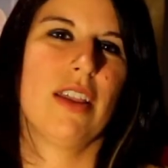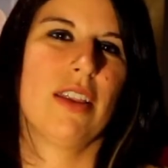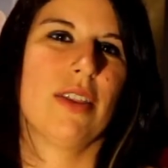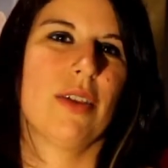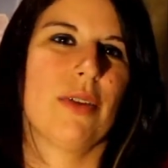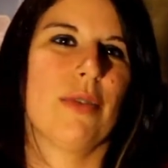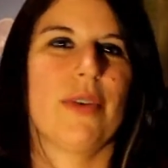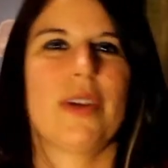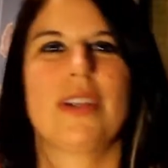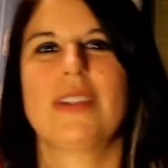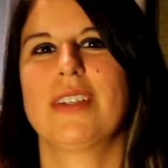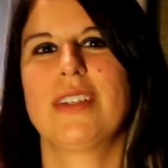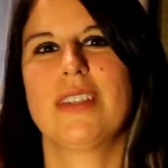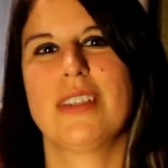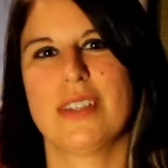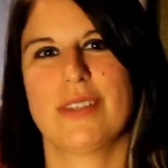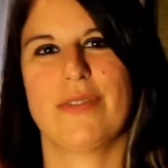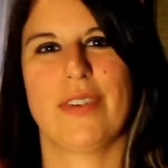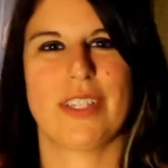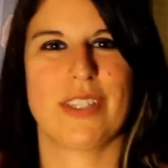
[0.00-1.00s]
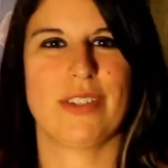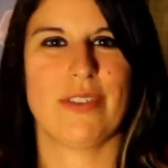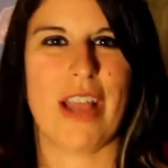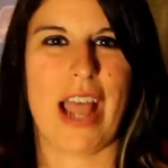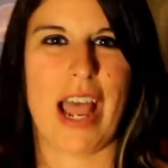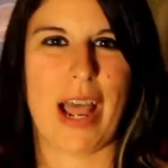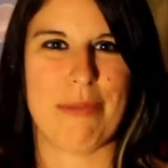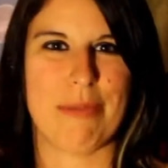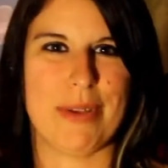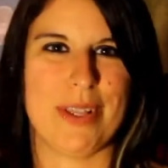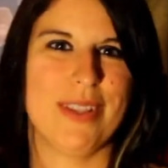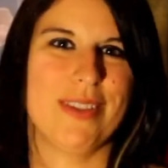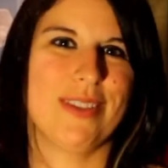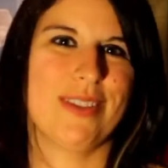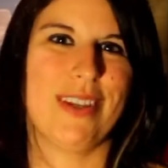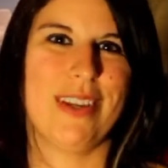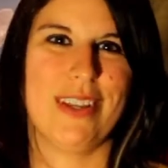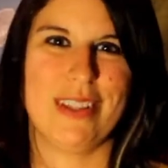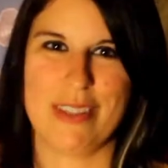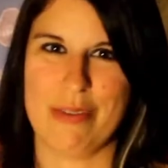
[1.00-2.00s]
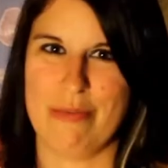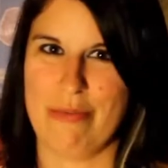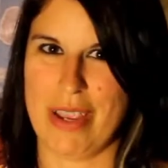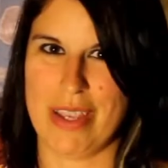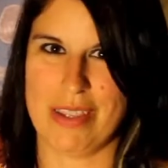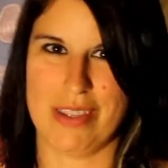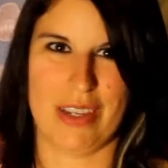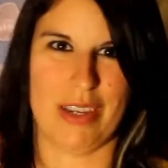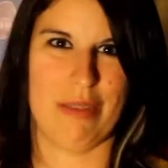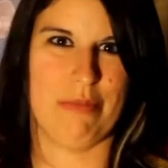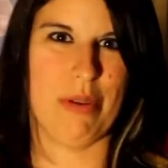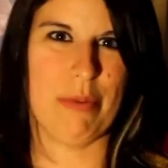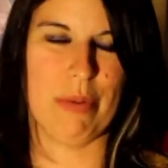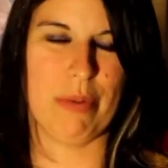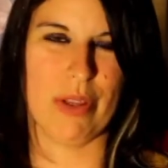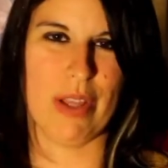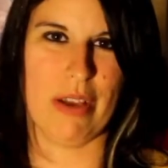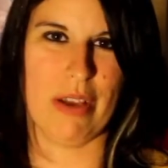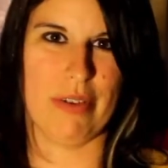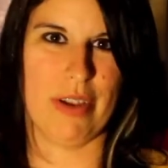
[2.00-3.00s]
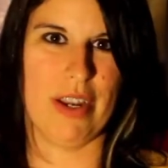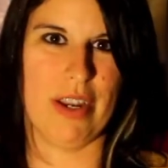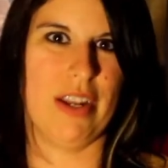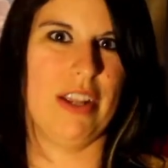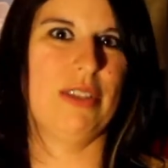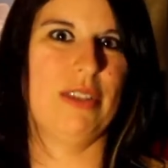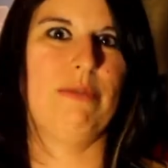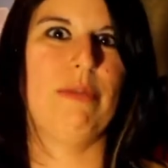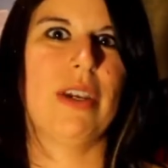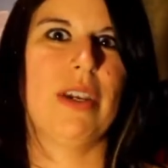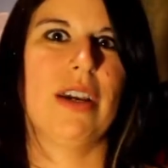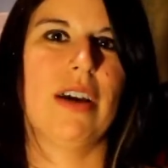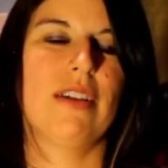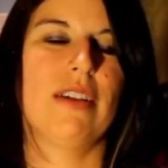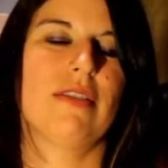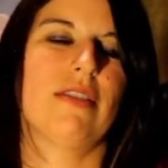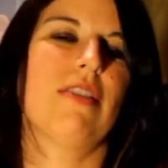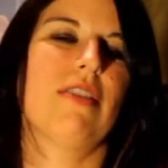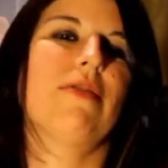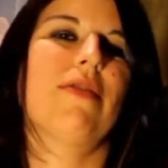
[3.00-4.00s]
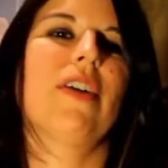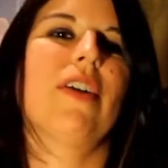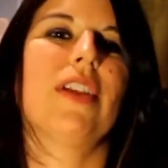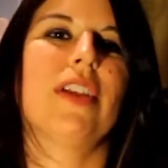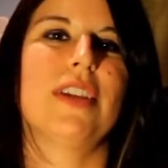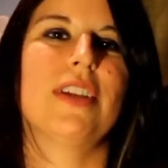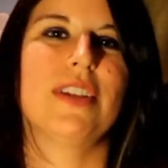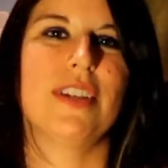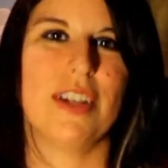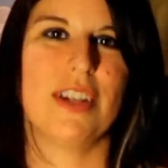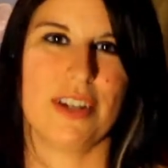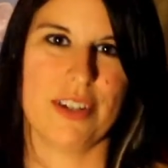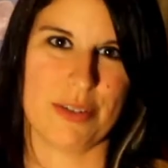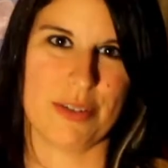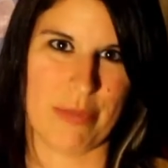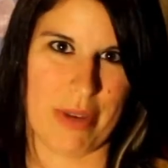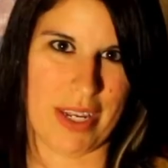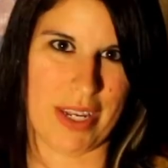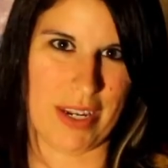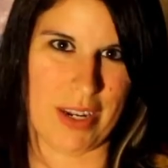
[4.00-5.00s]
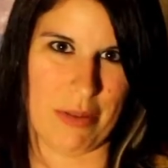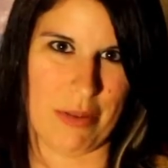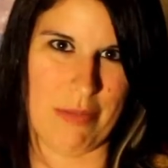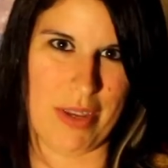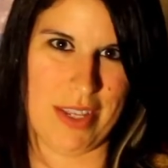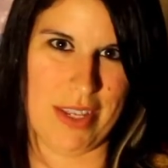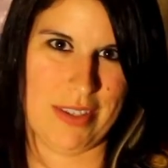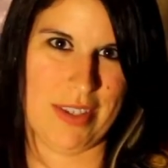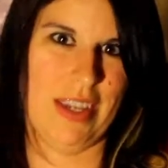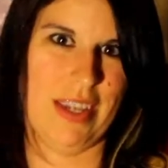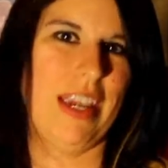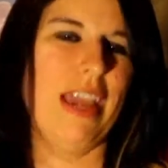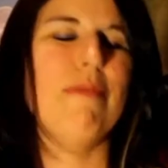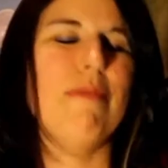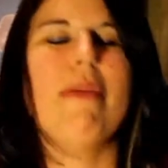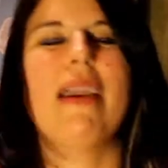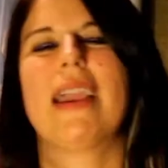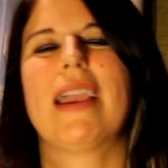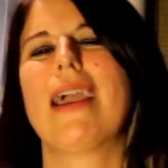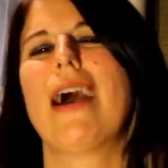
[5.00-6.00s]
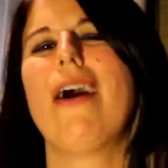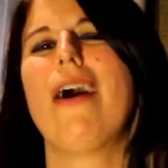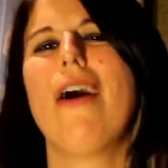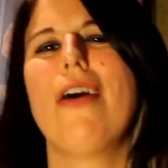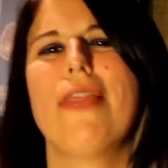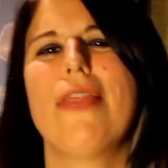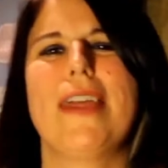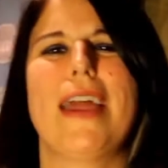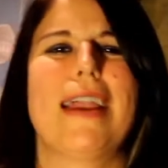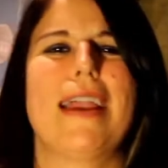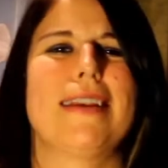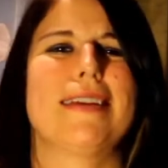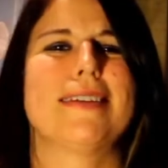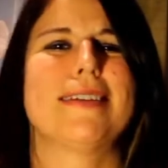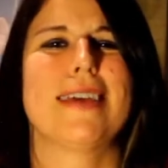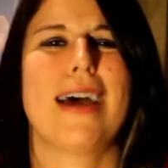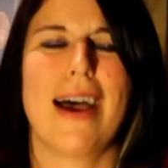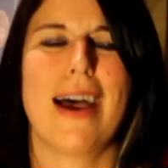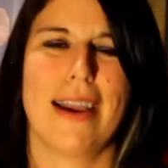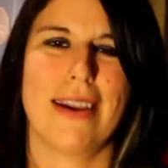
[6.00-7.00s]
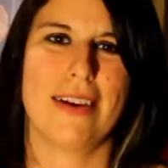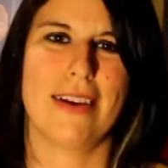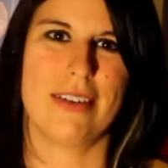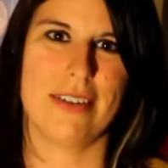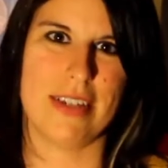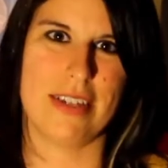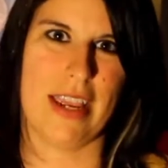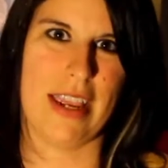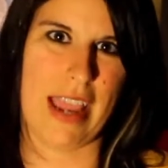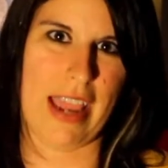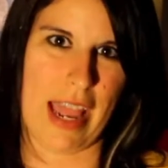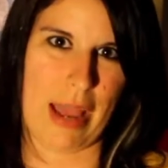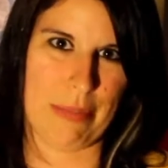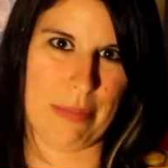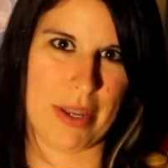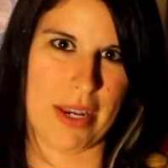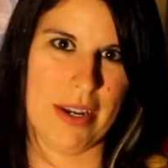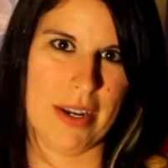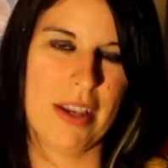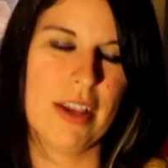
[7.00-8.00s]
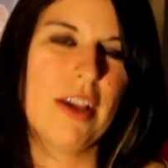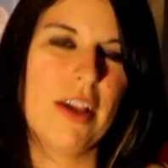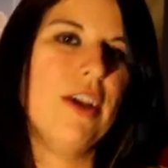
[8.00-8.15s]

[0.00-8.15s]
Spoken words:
The reason this festival happens and it's amazing and people love it is because our volunteers make it amazing and make that entire day happen.